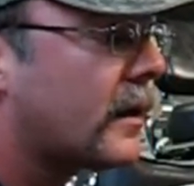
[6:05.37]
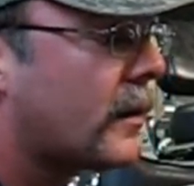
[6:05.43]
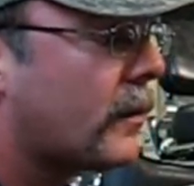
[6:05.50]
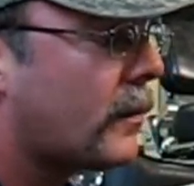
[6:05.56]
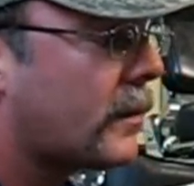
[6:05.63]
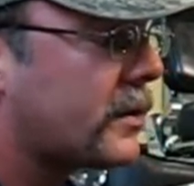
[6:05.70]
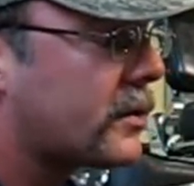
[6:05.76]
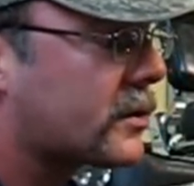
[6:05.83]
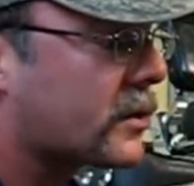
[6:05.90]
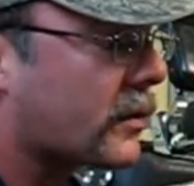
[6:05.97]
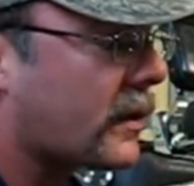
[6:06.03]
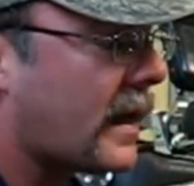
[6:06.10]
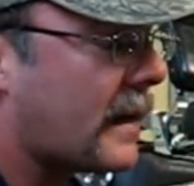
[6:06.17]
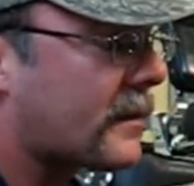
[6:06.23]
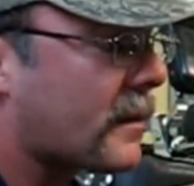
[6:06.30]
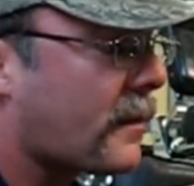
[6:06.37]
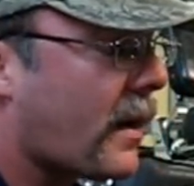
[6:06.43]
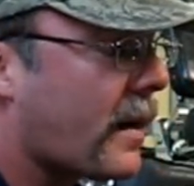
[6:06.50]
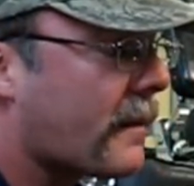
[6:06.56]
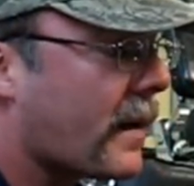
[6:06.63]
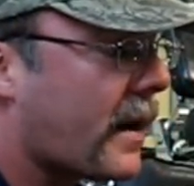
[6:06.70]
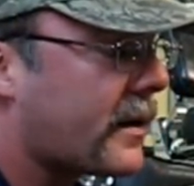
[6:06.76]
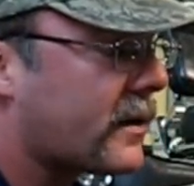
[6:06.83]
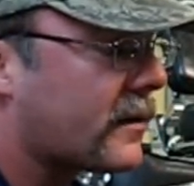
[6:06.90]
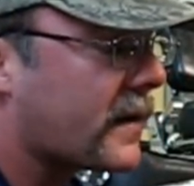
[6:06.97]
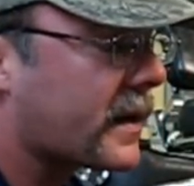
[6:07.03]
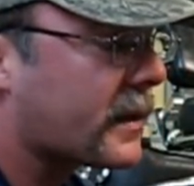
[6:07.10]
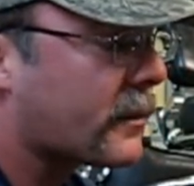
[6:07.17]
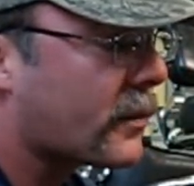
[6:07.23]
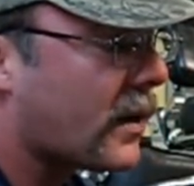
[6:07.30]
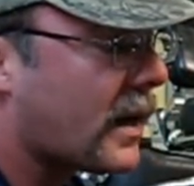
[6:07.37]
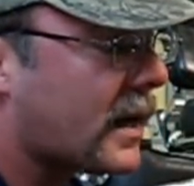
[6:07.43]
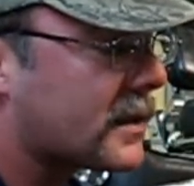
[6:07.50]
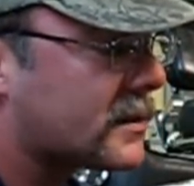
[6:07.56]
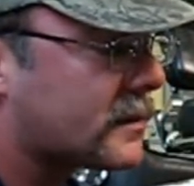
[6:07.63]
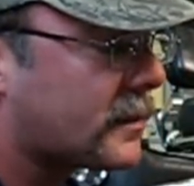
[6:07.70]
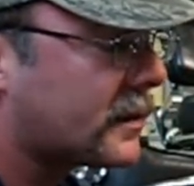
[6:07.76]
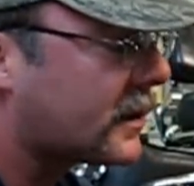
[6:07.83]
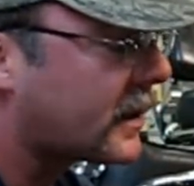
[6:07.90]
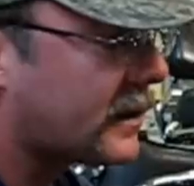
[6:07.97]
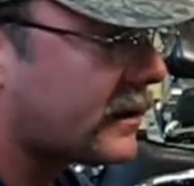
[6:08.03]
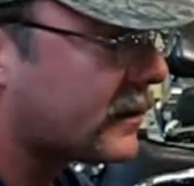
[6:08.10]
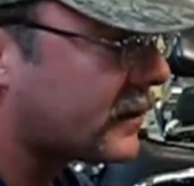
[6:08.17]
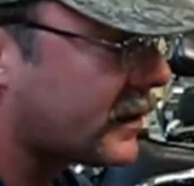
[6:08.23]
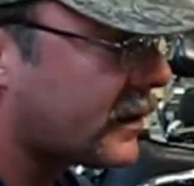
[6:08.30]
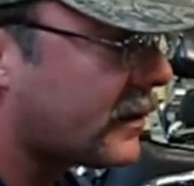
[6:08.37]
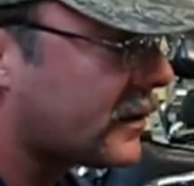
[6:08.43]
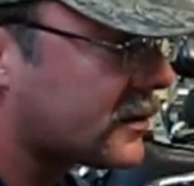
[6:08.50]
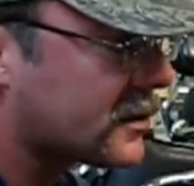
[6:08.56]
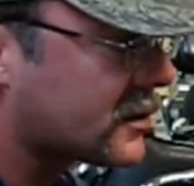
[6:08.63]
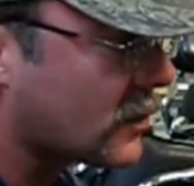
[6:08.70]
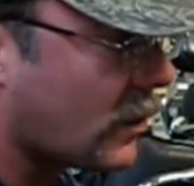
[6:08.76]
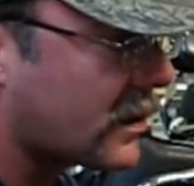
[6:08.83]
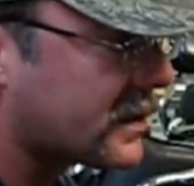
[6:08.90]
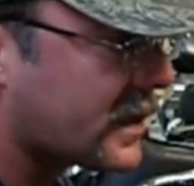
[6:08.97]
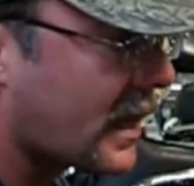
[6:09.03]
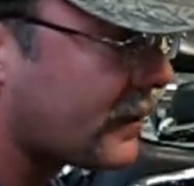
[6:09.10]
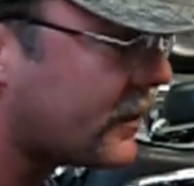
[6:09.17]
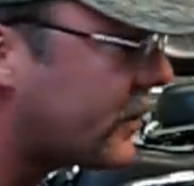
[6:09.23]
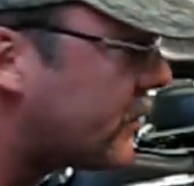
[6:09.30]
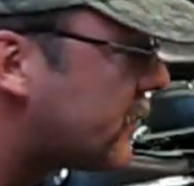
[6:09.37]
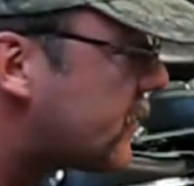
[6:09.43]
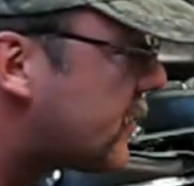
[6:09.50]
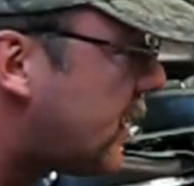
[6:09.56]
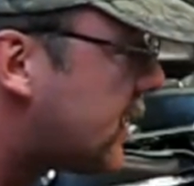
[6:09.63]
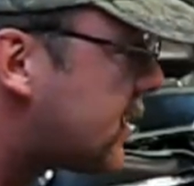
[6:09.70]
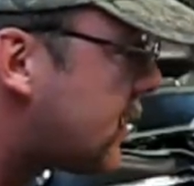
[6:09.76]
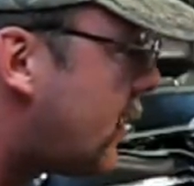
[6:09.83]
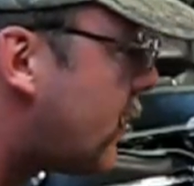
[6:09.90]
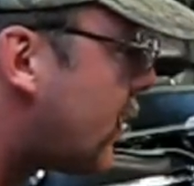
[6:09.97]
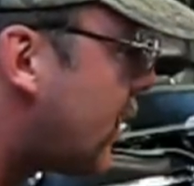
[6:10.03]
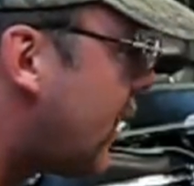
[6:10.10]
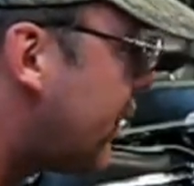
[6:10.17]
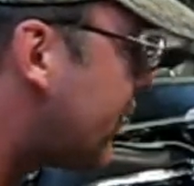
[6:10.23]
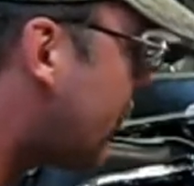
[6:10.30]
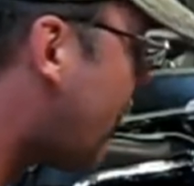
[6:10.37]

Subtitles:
When you clamp the pipe on there, they compress, but they don't, it's just a one-time use. So that's something we're going to have to